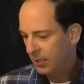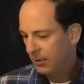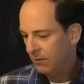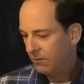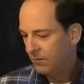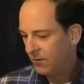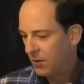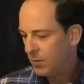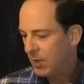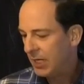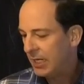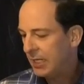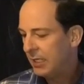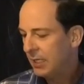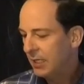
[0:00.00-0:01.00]
for
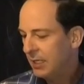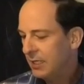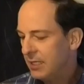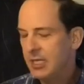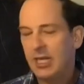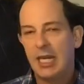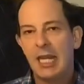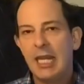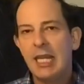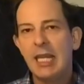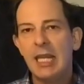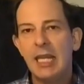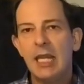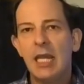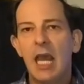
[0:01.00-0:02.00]
me to
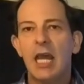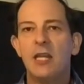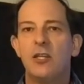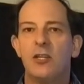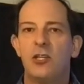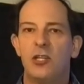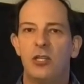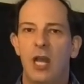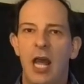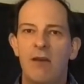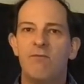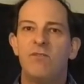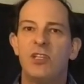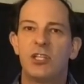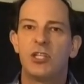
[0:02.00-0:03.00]
hear and to
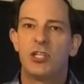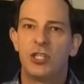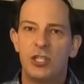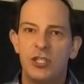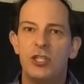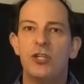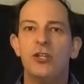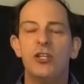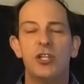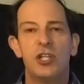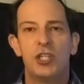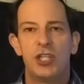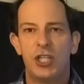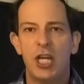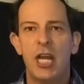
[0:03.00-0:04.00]
have the students
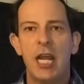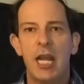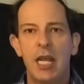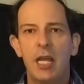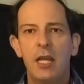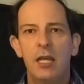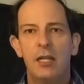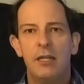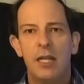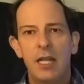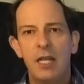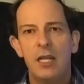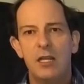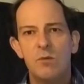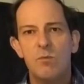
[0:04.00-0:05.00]
share their
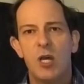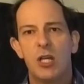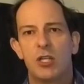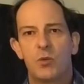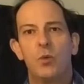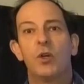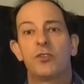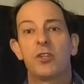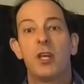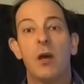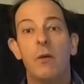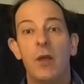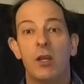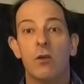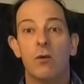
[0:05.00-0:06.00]
innermost what's
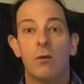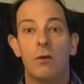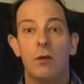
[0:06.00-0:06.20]
going on.